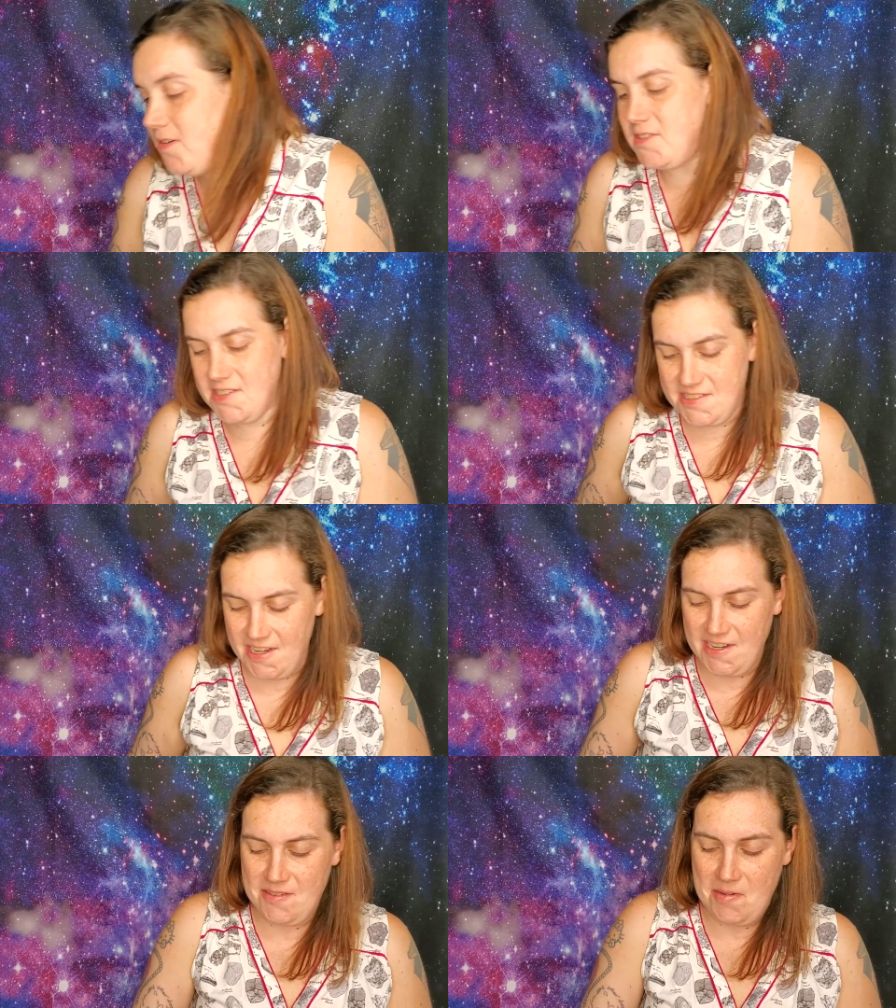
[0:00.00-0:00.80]
I was
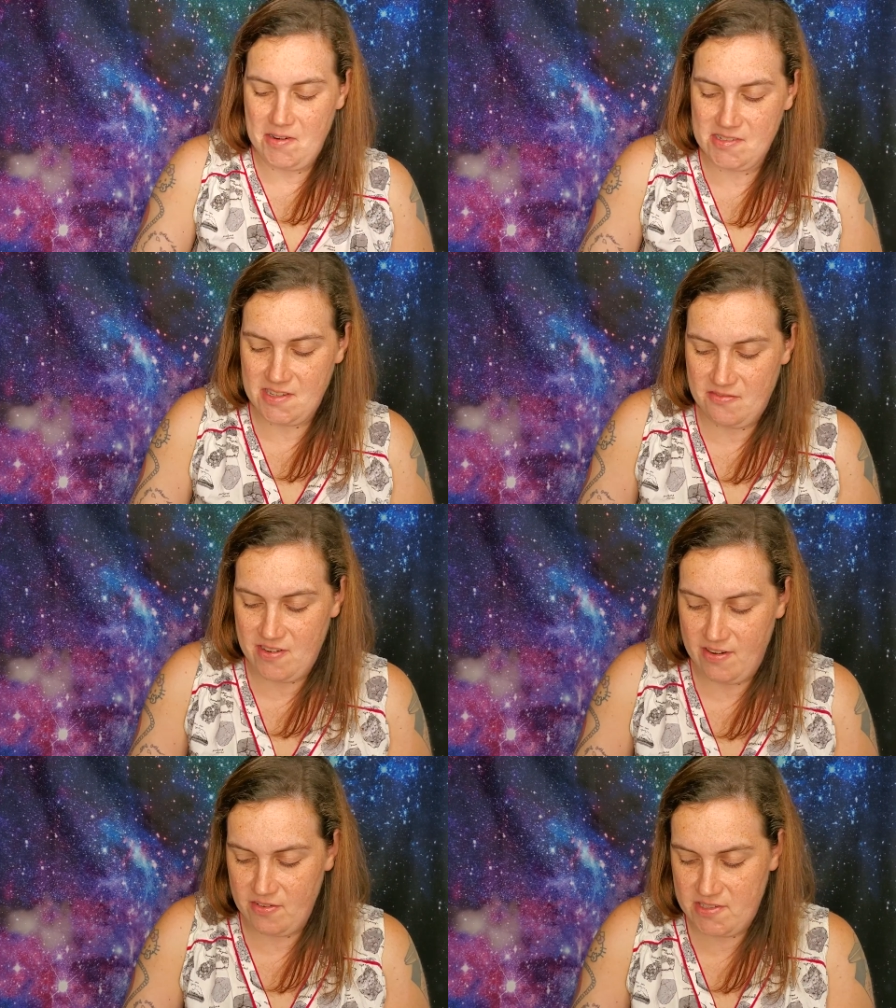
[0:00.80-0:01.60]
excited about because I've
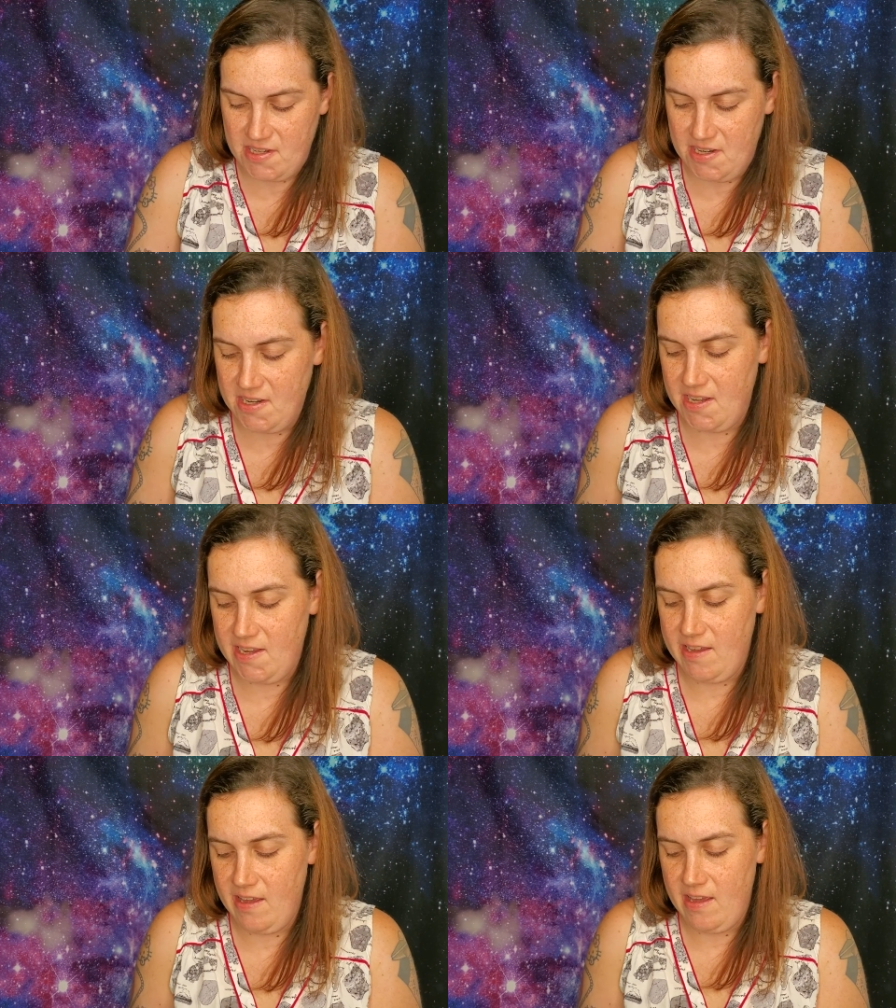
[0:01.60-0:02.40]
never seen
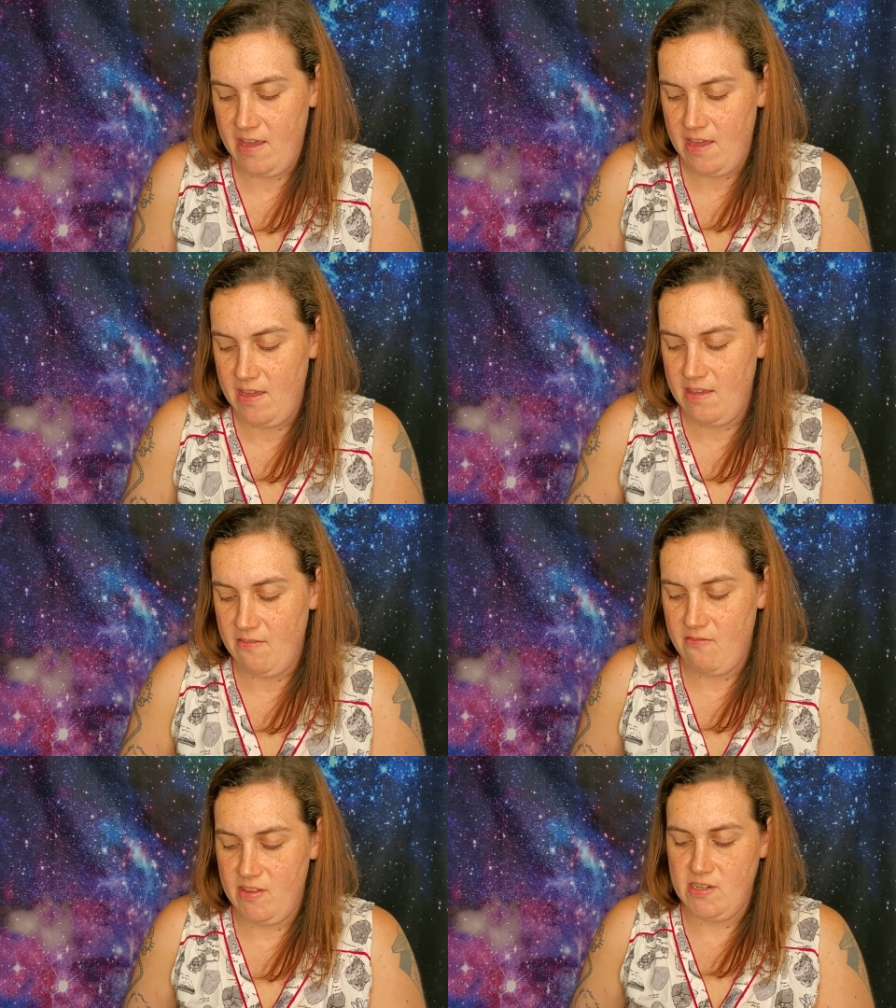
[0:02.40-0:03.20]
a
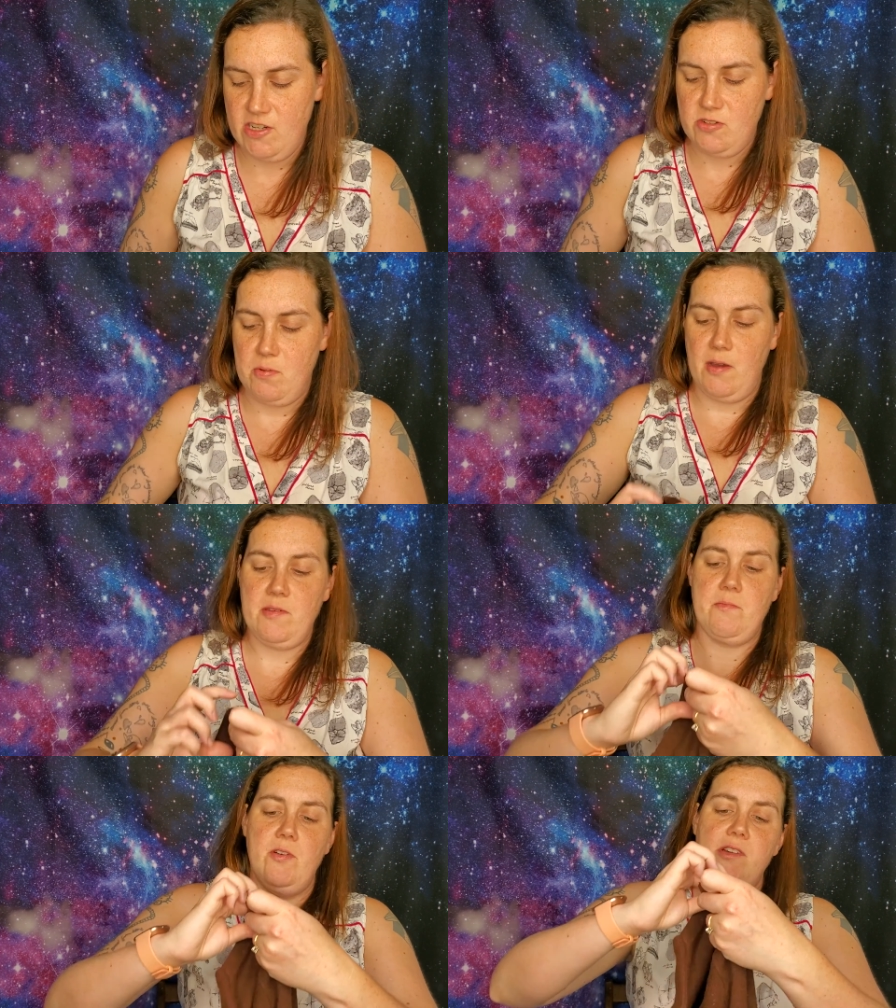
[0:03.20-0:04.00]
vintage Bobby
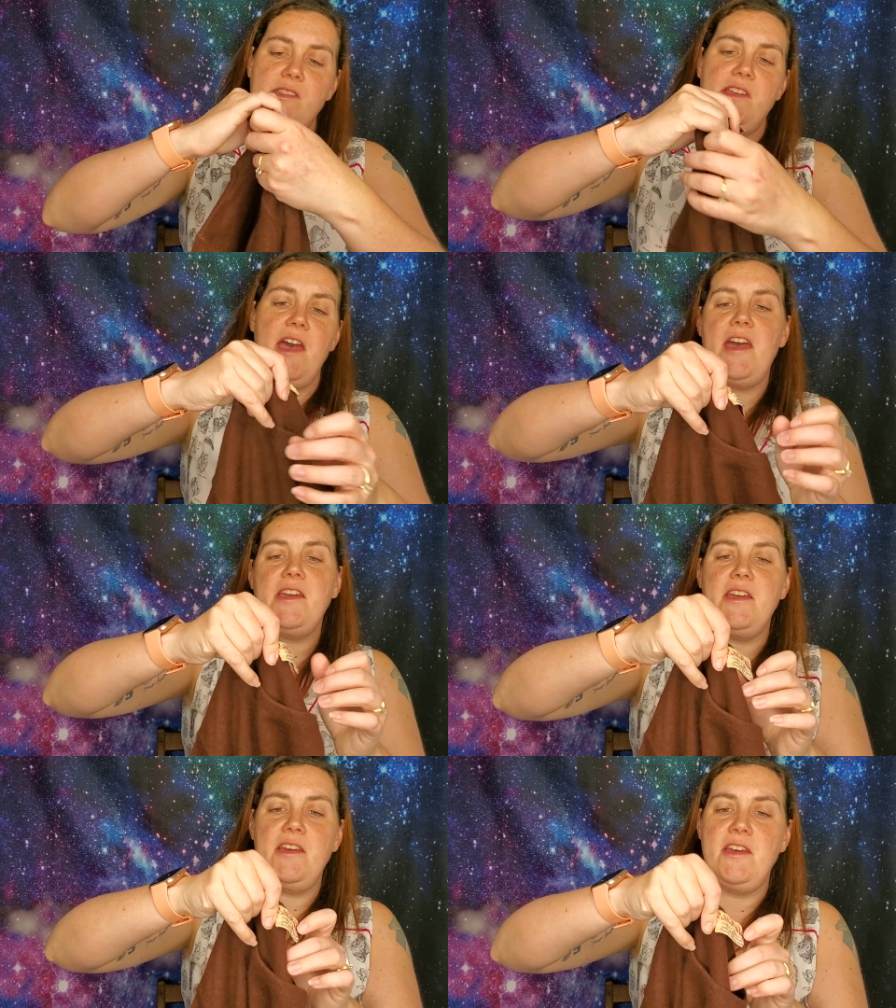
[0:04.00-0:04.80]
Brooks
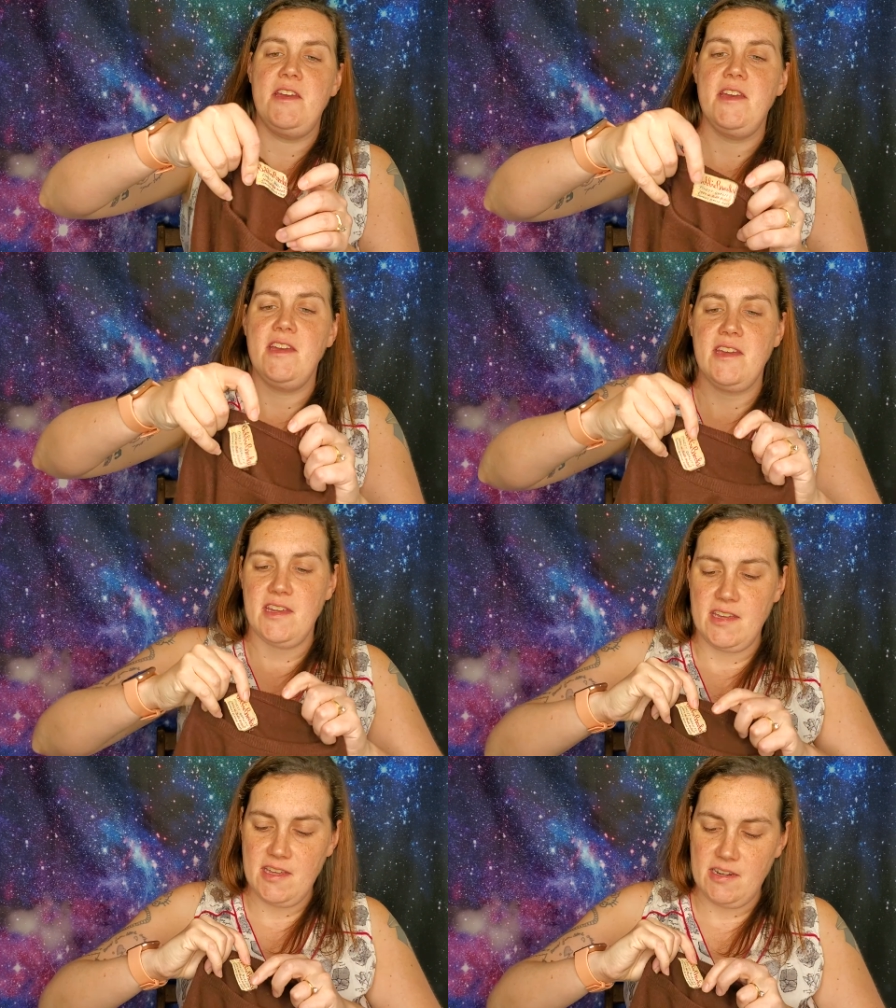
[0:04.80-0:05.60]
tag
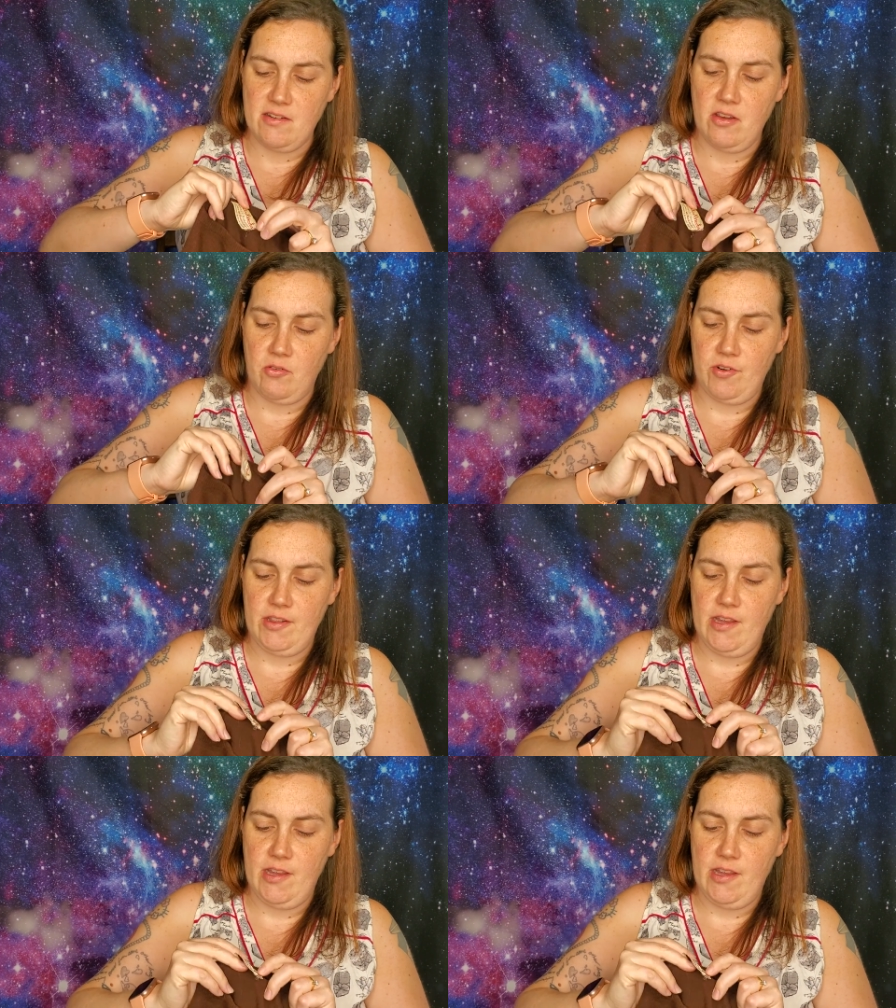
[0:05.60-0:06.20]
in real